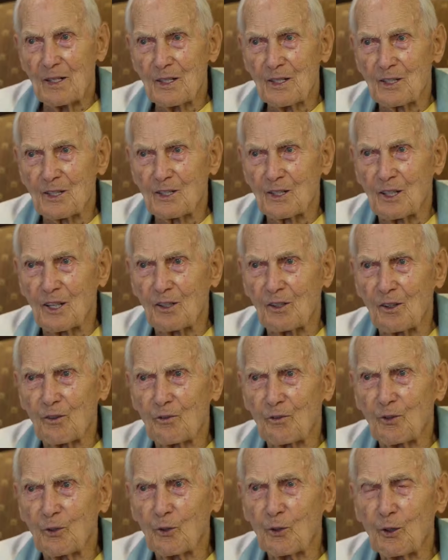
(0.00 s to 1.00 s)
started
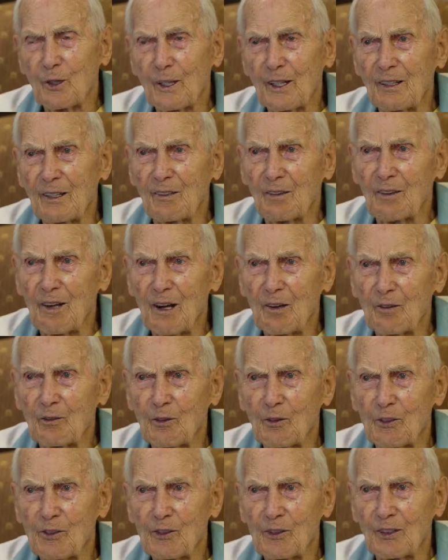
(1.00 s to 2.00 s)
fooling
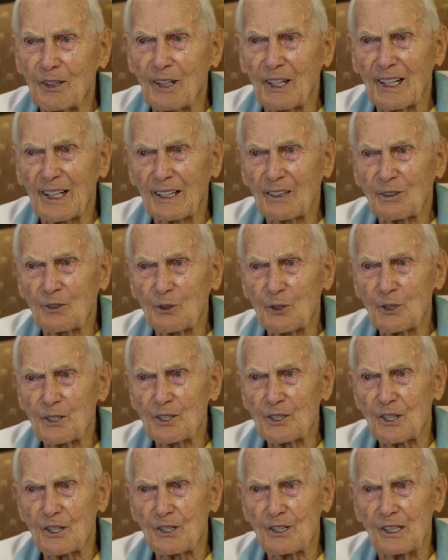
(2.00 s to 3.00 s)
around with
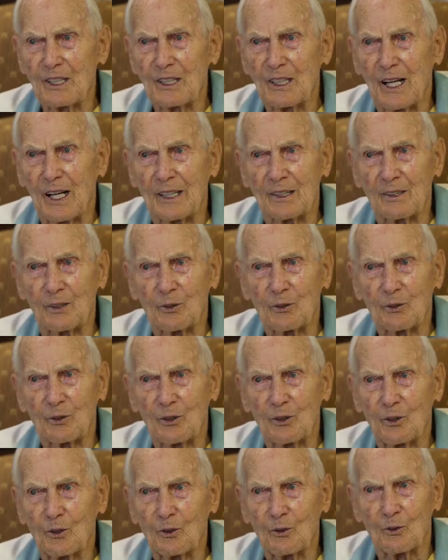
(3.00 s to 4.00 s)
electricity. I don't
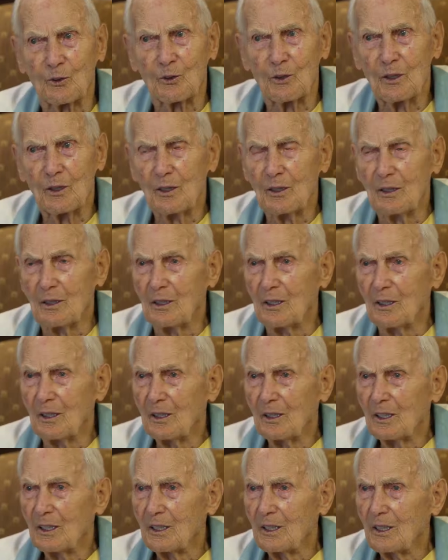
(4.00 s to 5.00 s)
know
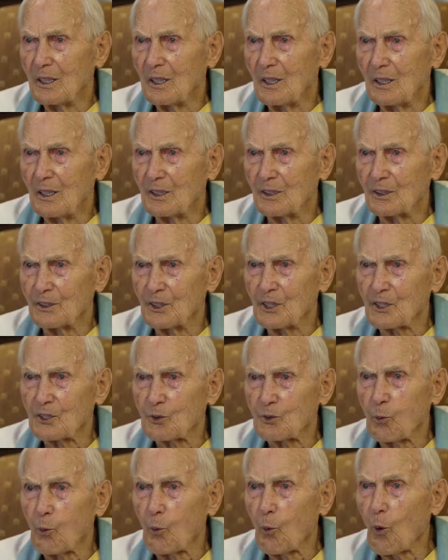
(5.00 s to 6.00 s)
just
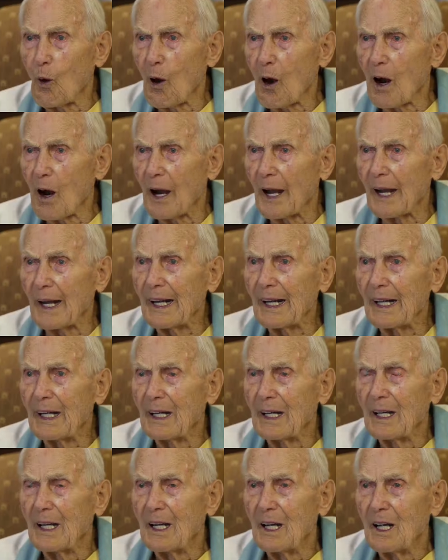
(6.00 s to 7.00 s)
why,
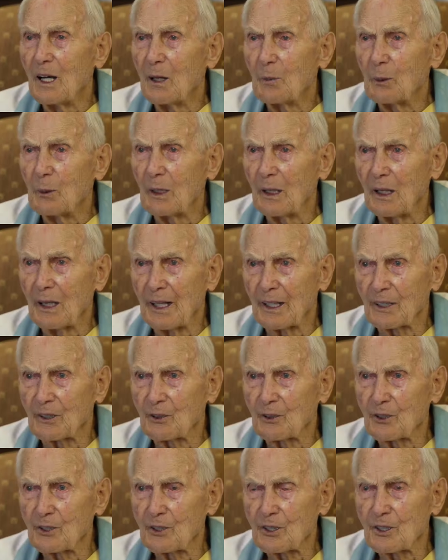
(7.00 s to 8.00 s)
but
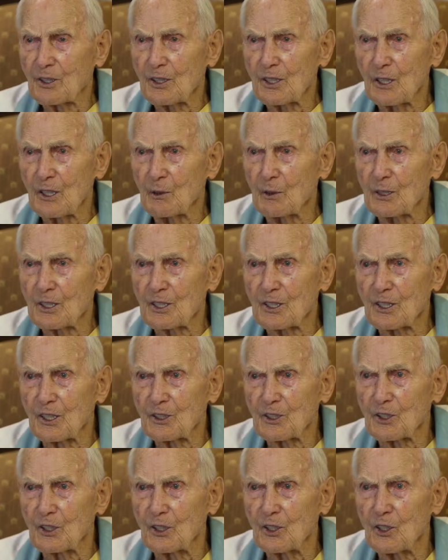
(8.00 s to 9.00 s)
electricity was
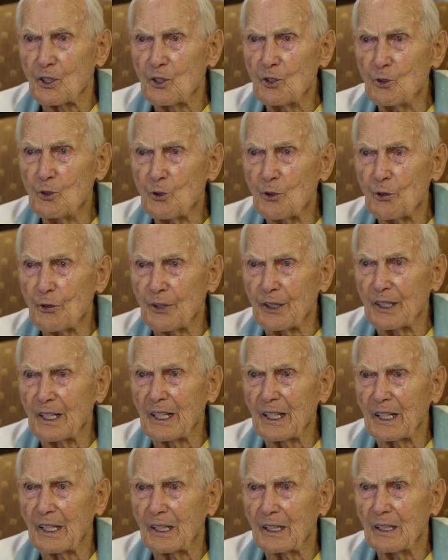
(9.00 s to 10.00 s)
such a new
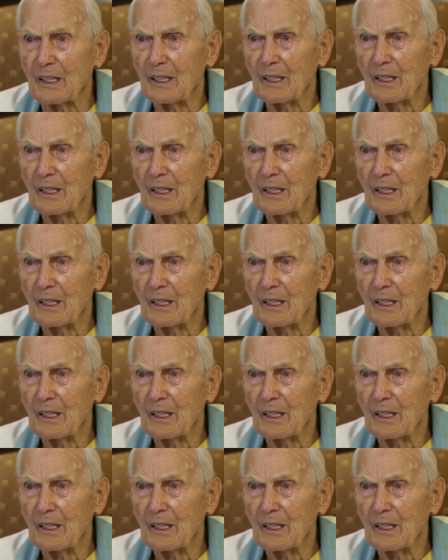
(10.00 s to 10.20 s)
thing.